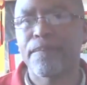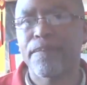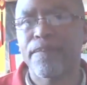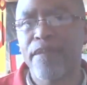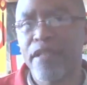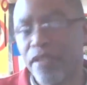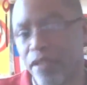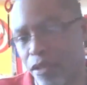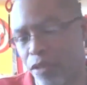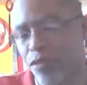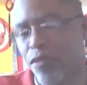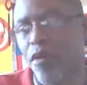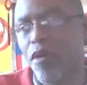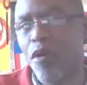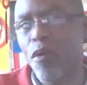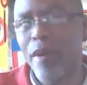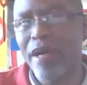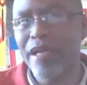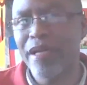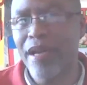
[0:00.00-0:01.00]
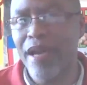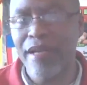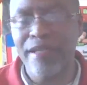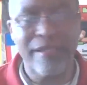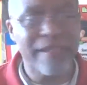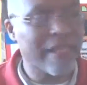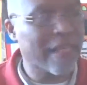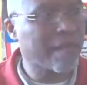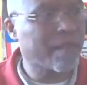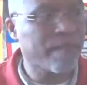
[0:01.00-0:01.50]
It's a throwaway
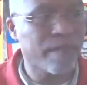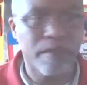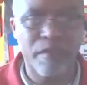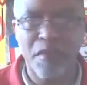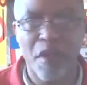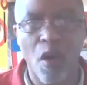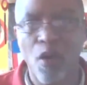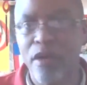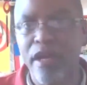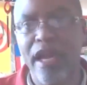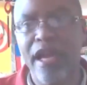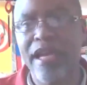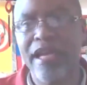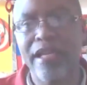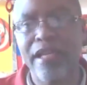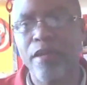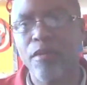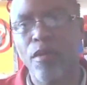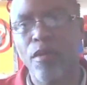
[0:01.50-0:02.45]
concept. Okay, it didn't